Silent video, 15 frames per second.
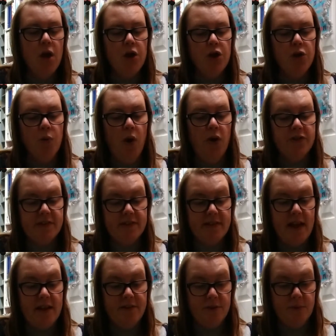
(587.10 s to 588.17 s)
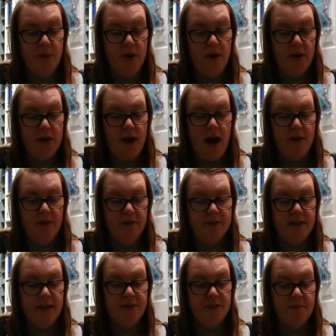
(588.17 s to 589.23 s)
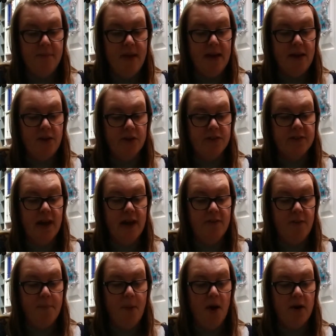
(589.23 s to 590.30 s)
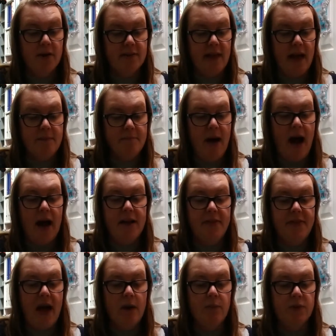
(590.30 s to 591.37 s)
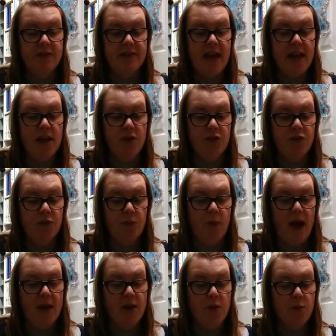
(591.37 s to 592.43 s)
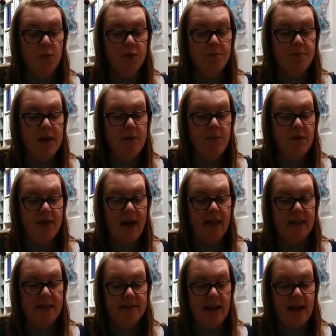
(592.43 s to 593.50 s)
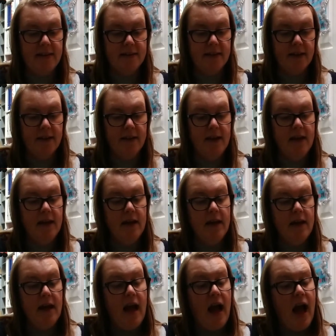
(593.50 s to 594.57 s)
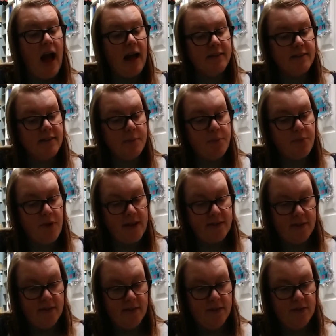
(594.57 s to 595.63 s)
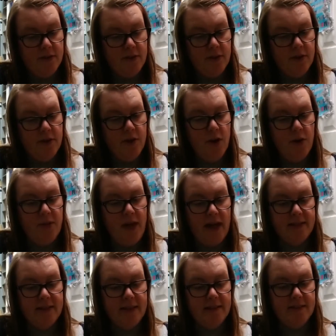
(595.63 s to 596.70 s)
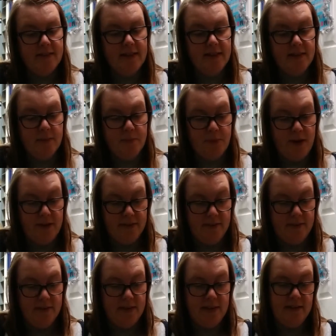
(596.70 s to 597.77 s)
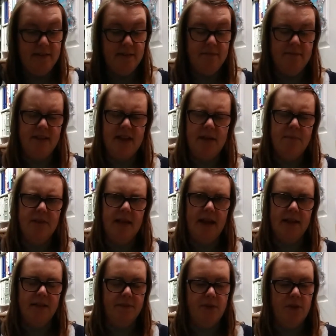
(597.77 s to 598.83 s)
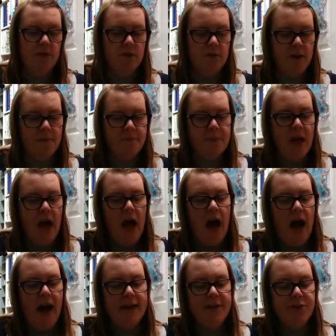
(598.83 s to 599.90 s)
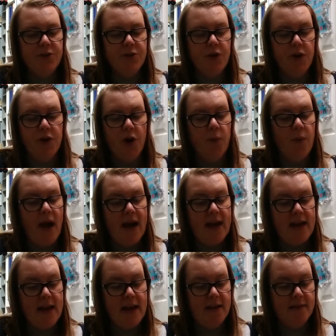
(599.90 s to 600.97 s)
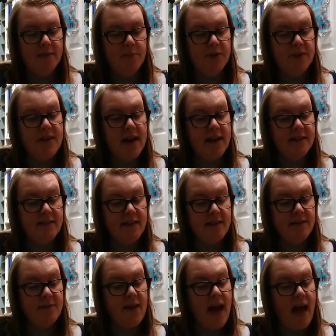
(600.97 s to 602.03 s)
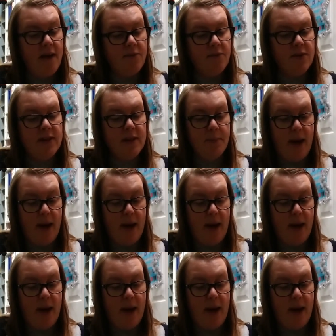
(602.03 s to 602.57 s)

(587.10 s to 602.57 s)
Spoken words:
"You ought to set to work," Arnold said, "to make yourself a box like mine, and that would take you to where you would meet with Alexander. As the present, no, that this is the present, it seems like the future. I do not know where he is, but he exists forever in the